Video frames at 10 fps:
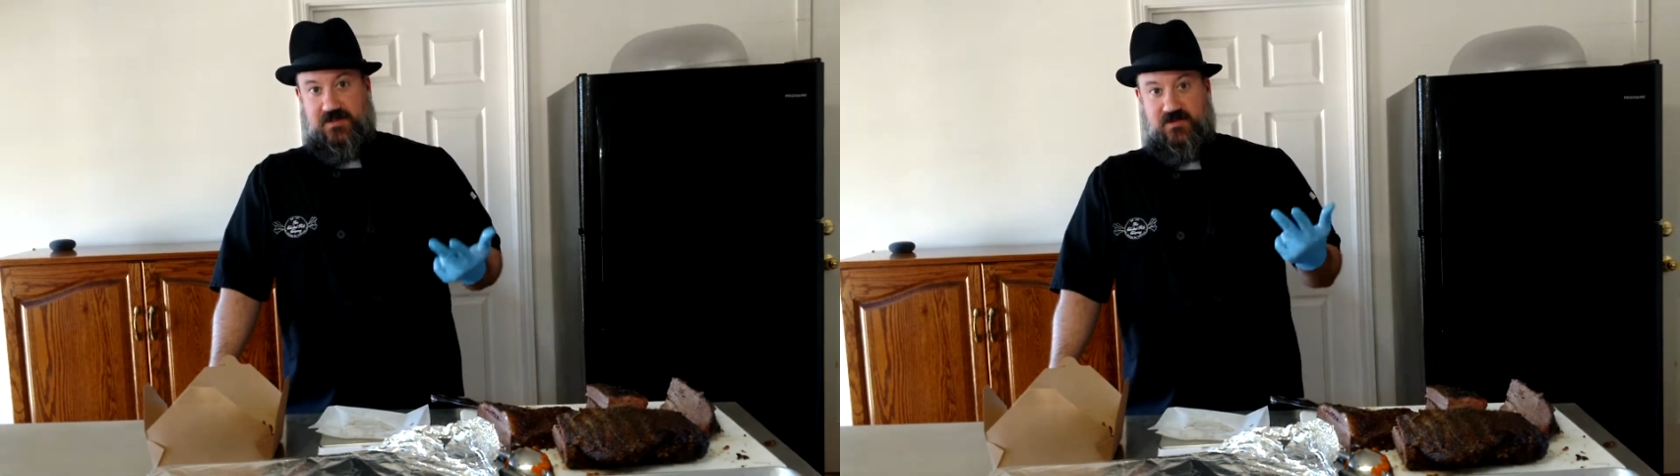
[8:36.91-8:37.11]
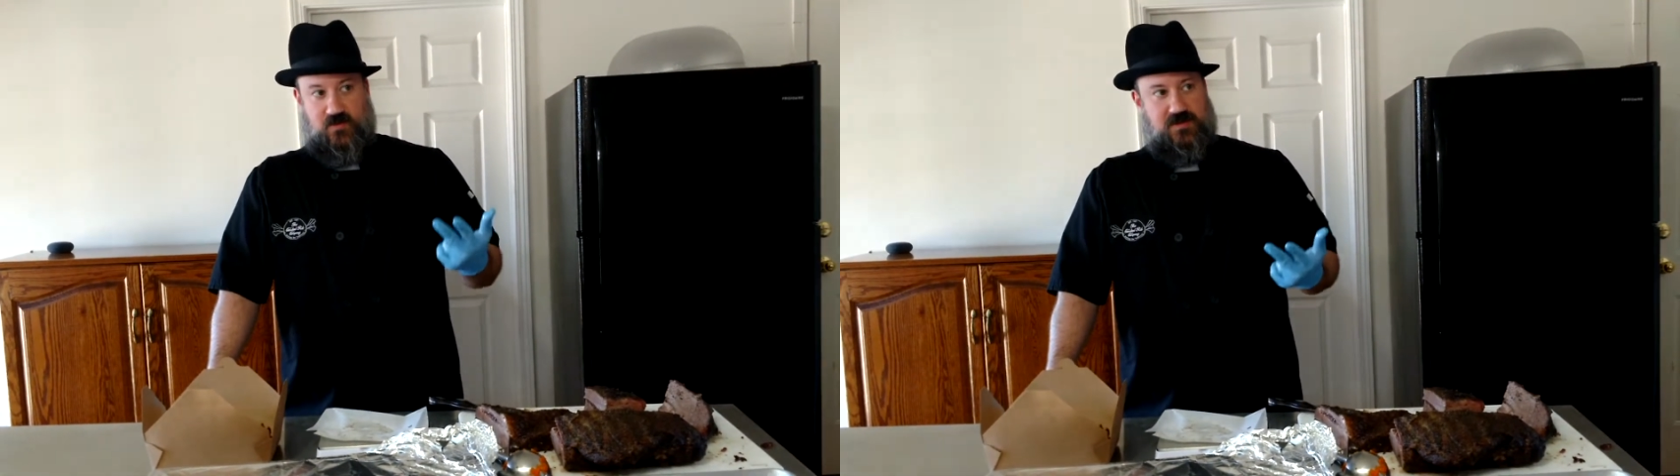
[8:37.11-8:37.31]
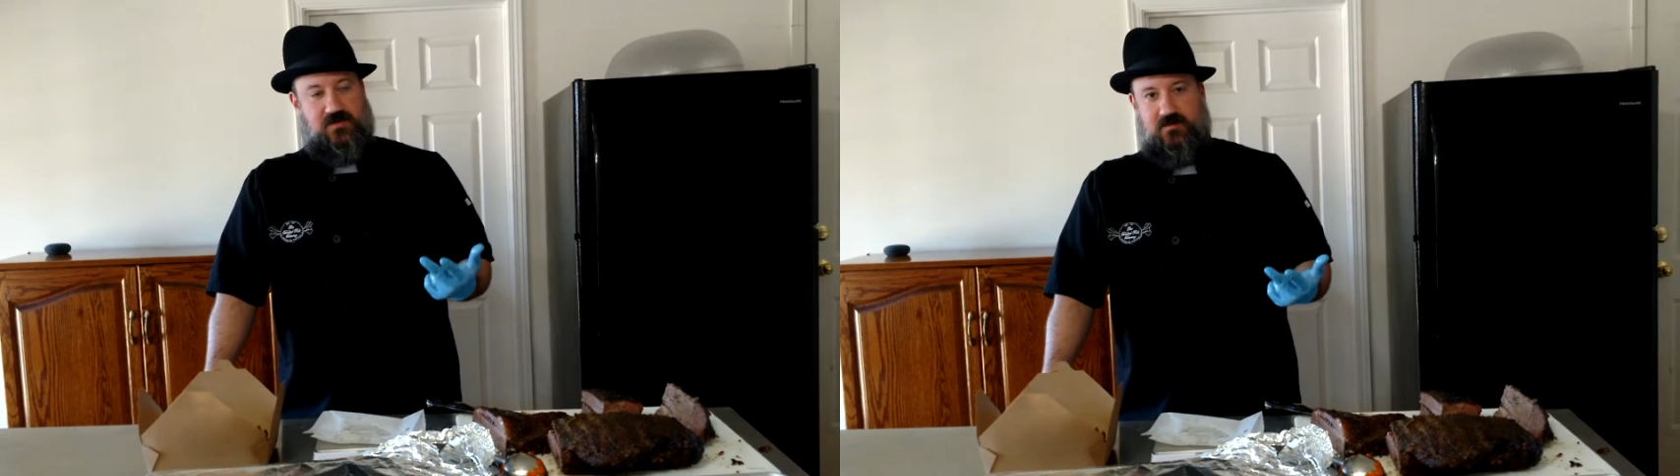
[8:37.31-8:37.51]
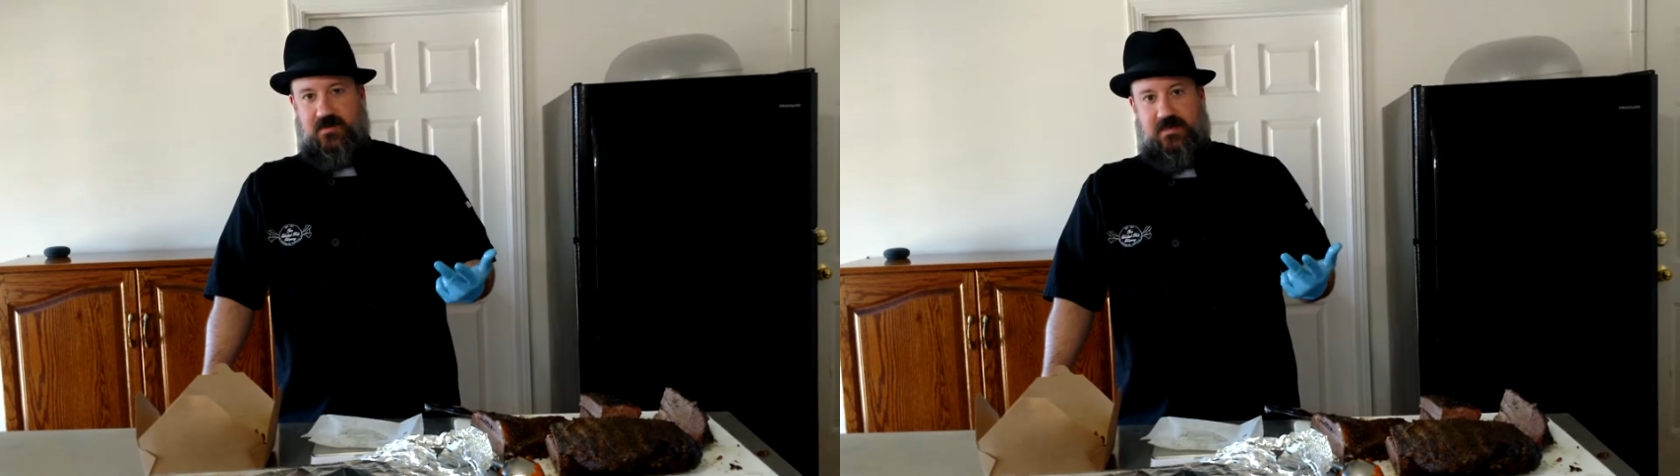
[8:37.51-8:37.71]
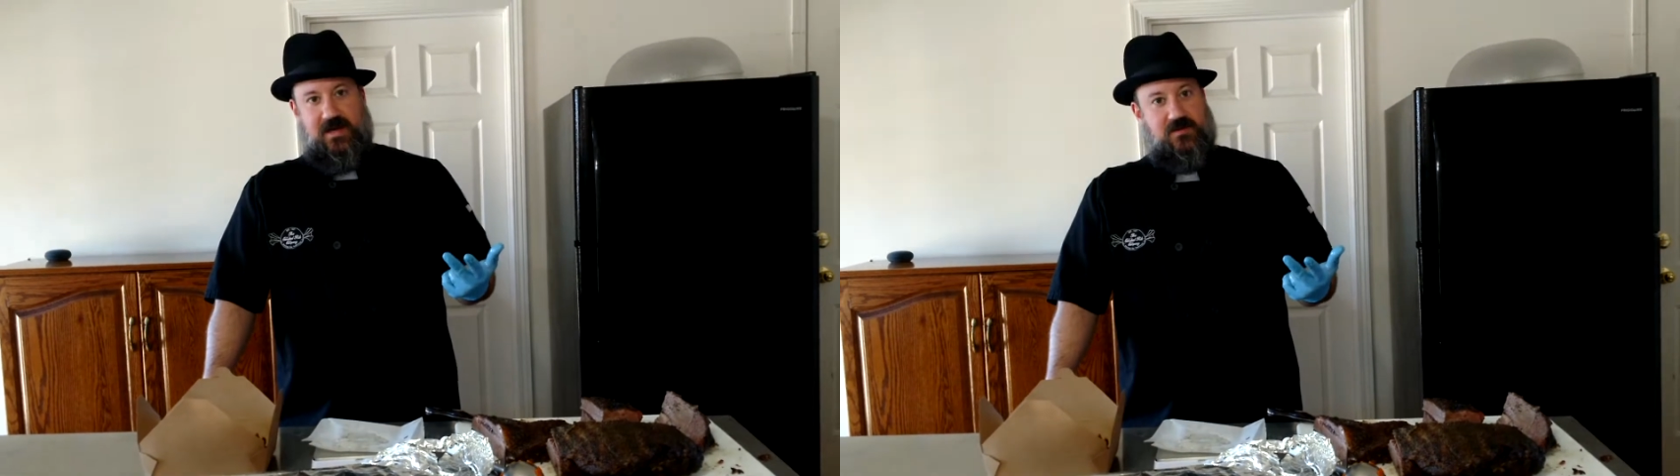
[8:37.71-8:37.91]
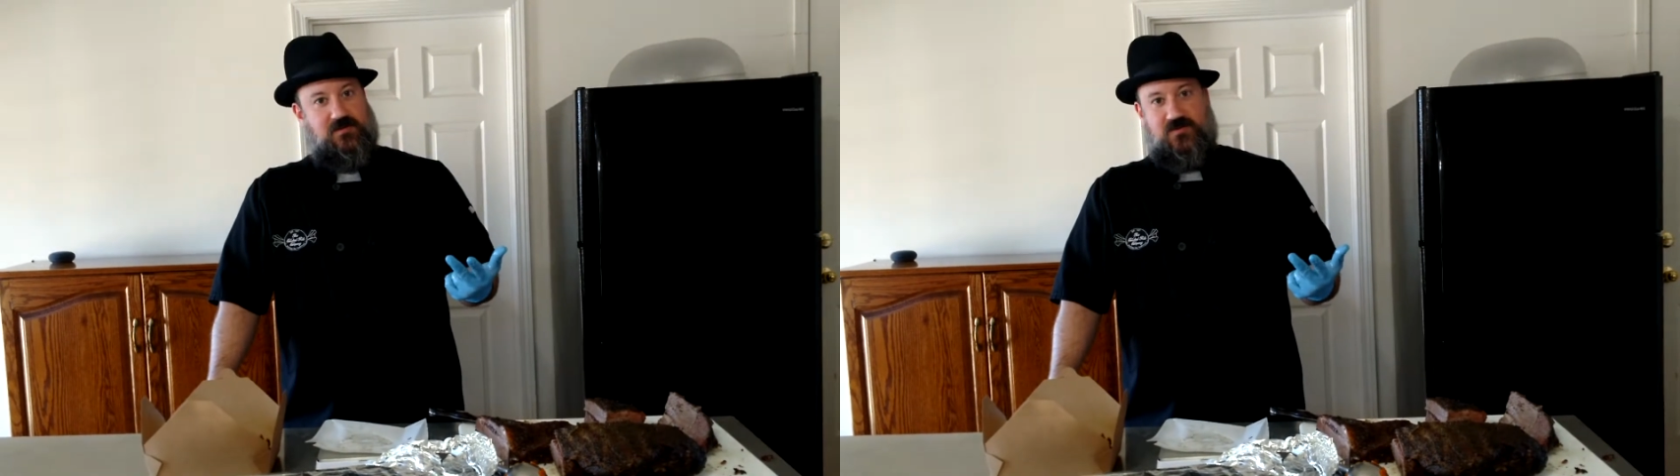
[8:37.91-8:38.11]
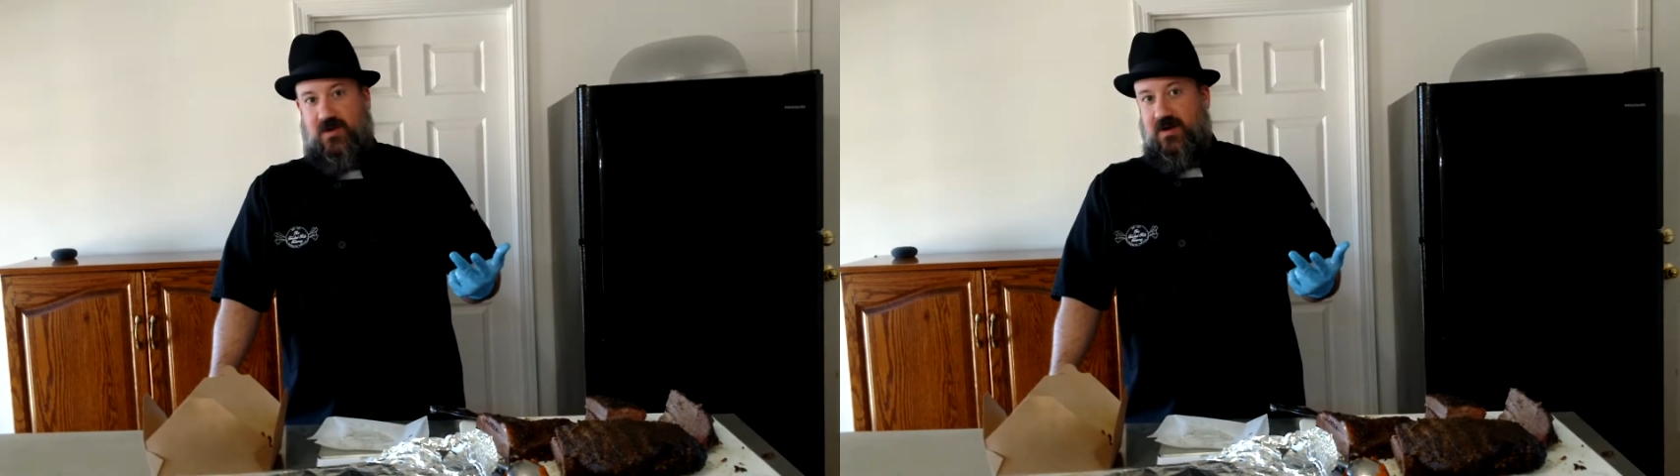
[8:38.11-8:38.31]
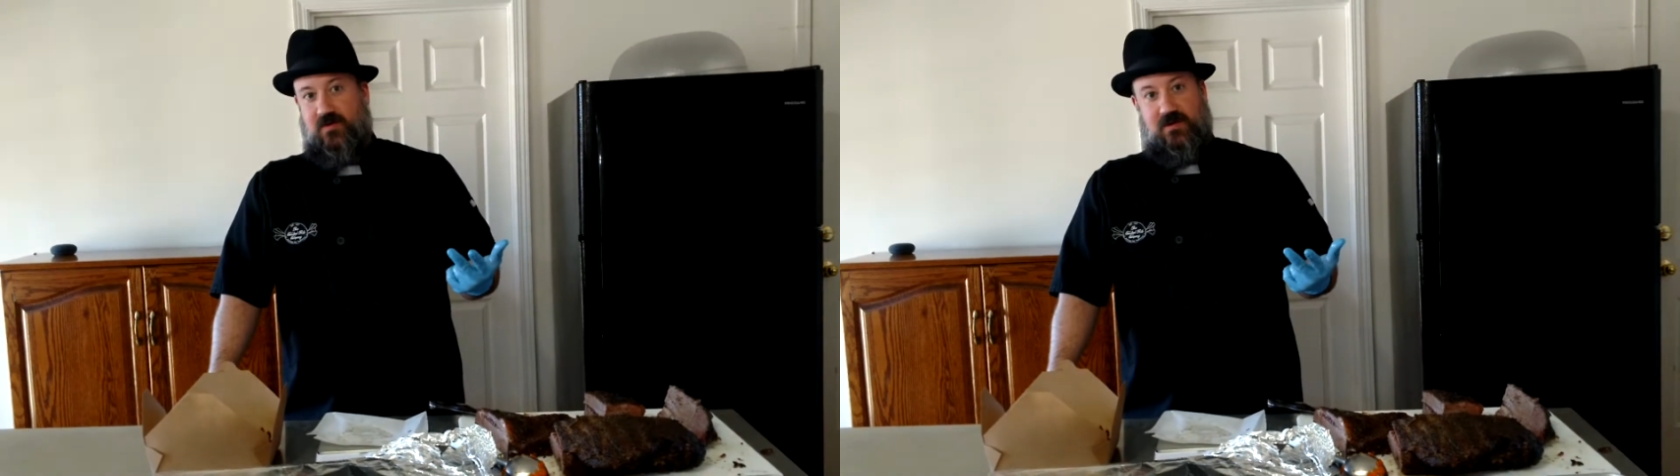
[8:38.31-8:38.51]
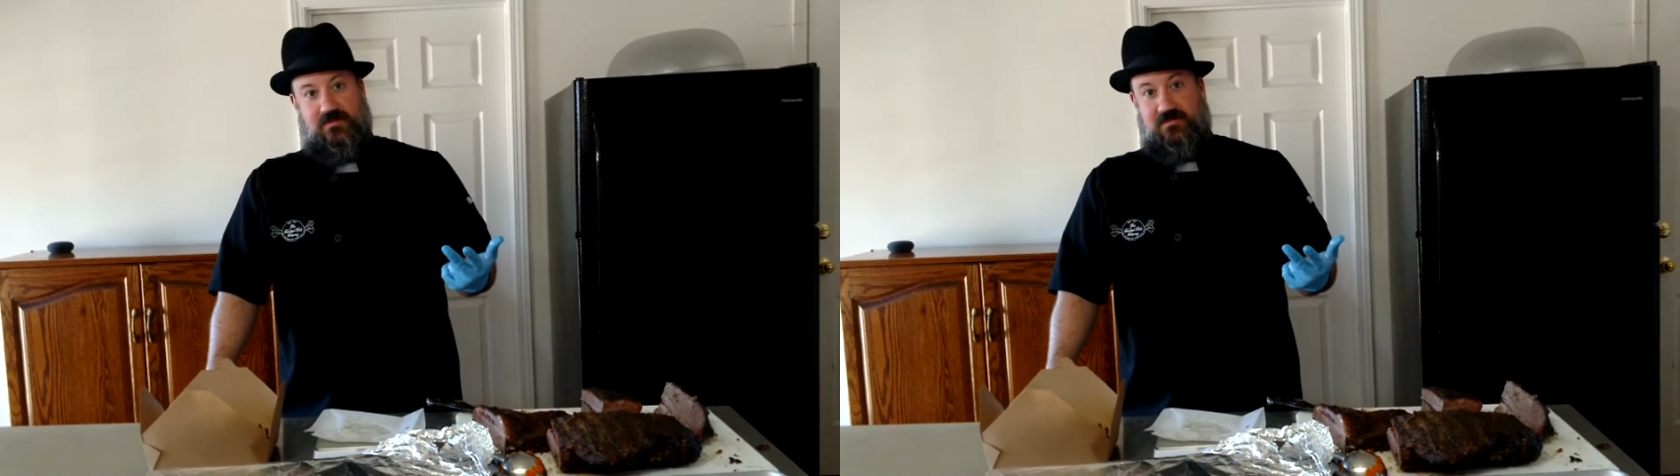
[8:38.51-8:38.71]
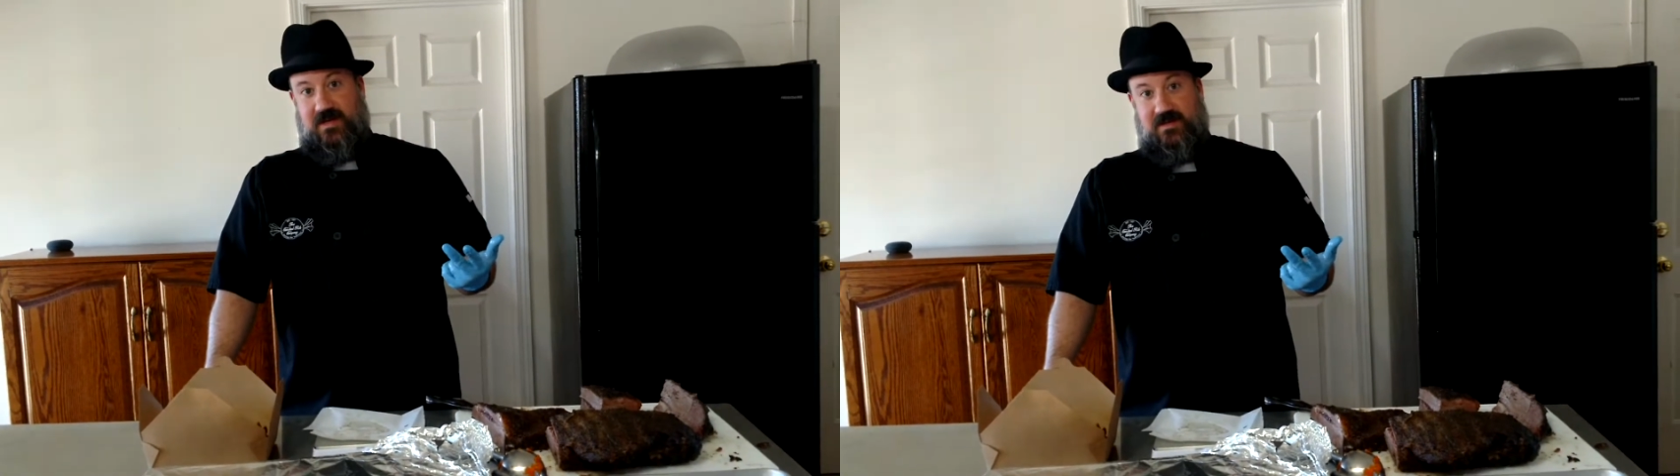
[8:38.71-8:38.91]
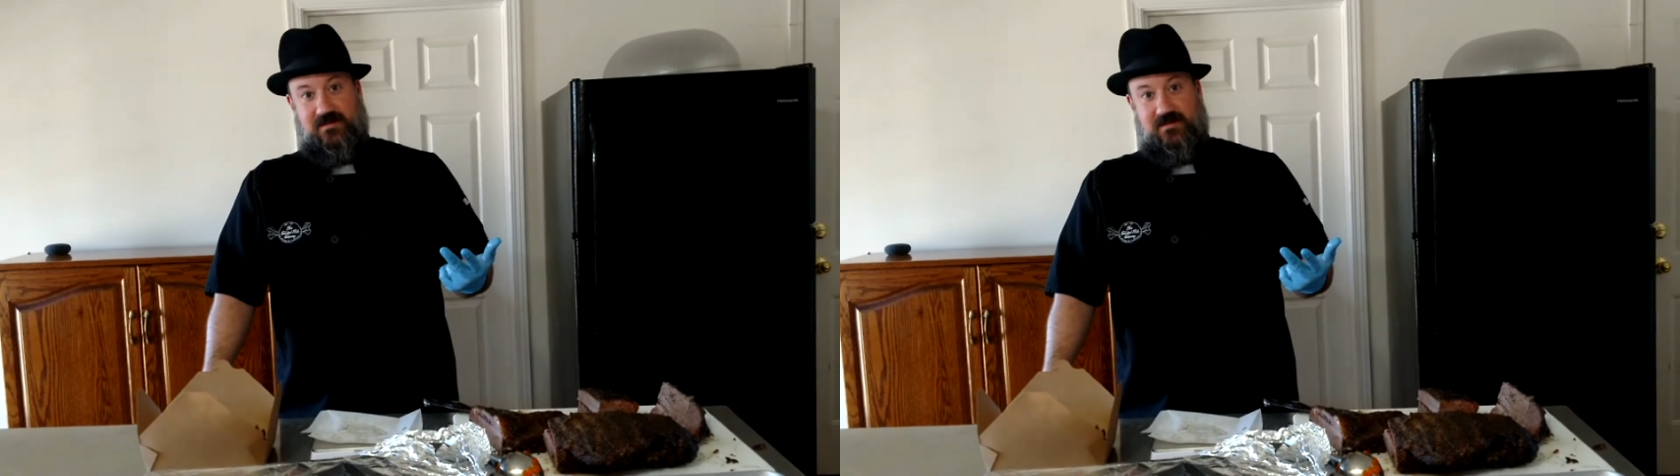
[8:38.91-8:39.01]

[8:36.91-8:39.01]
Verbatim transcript: It's original. But man, those dry rubs, man.